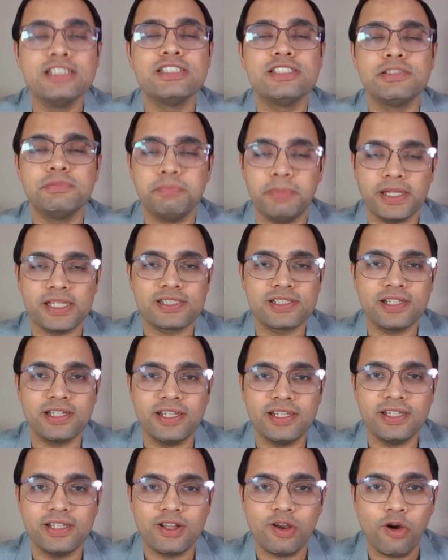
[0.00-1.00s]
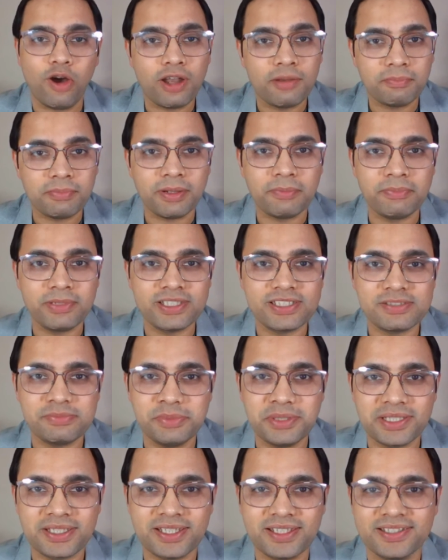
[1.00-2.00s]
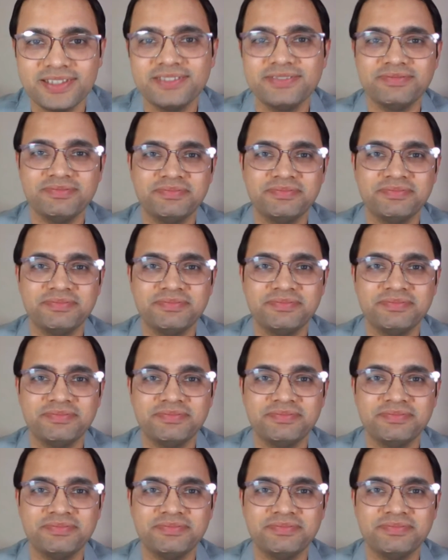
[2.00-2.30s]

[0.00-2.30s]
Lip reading: especially on public speaking.